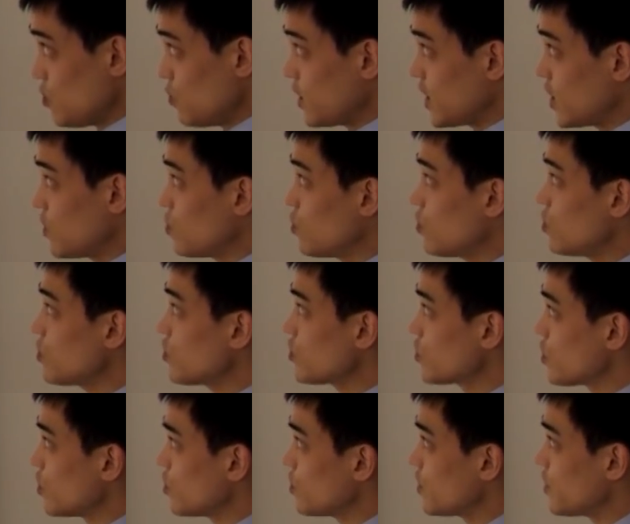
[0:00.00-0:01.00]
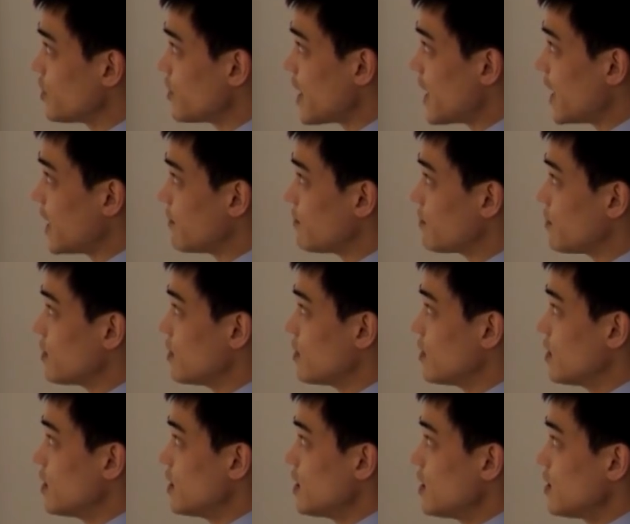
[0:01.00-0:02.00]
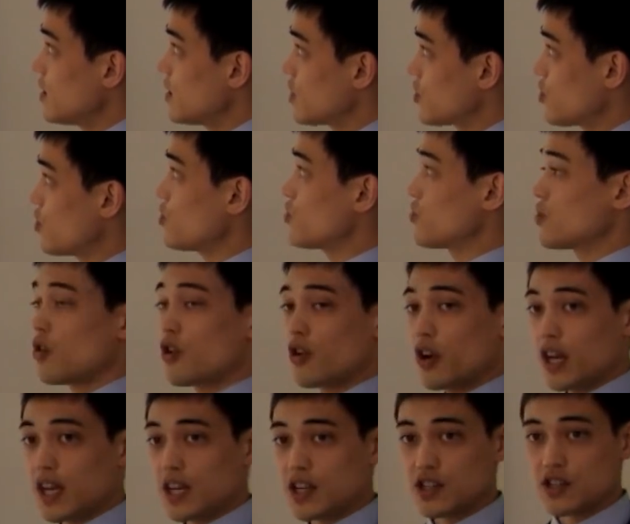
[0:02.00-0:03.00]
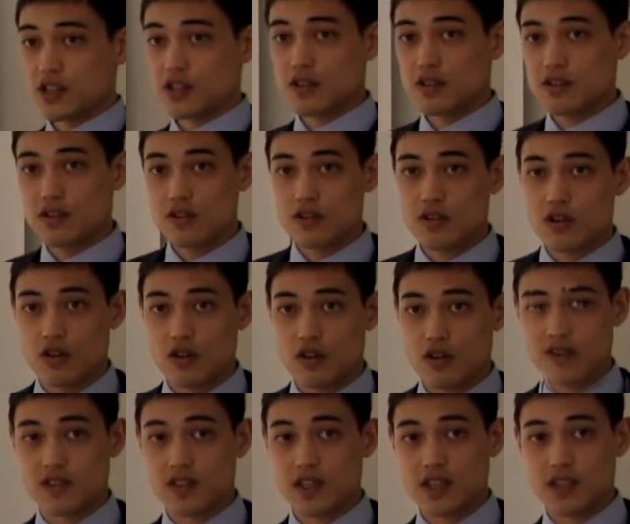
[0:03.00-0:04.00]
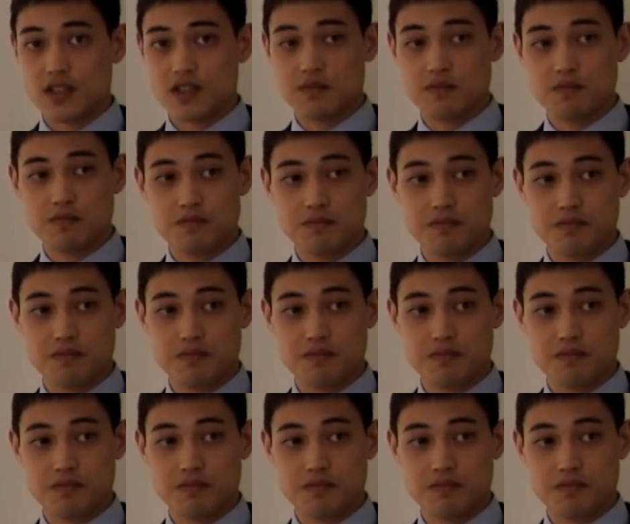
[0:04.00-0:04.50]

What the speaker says: we can also derive the cross correlation of the signal.